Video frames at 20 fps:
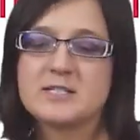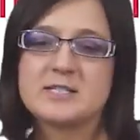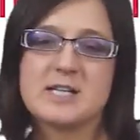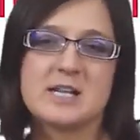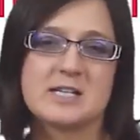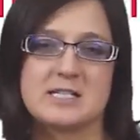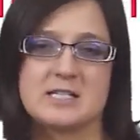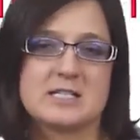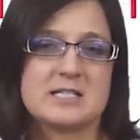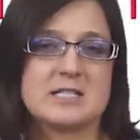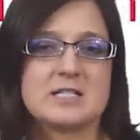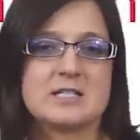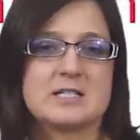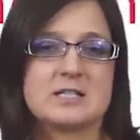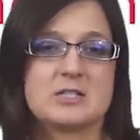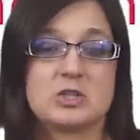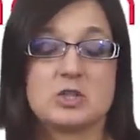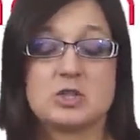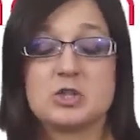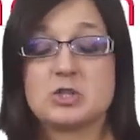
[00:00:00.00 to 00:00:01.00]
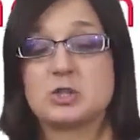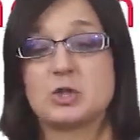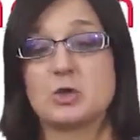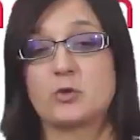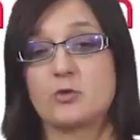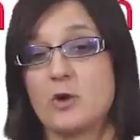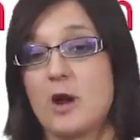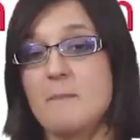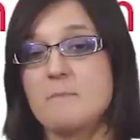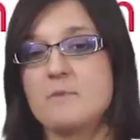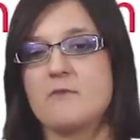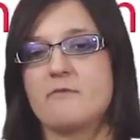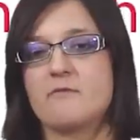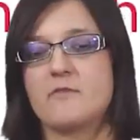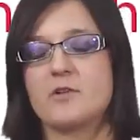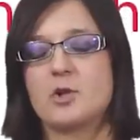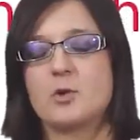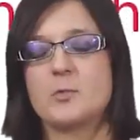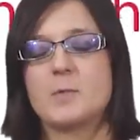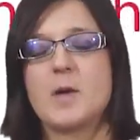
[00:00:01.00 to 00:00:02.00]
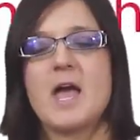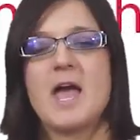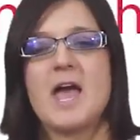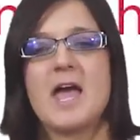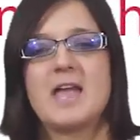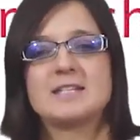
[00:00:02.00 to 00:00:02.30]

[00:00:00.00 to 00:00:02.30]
sentences to describe the film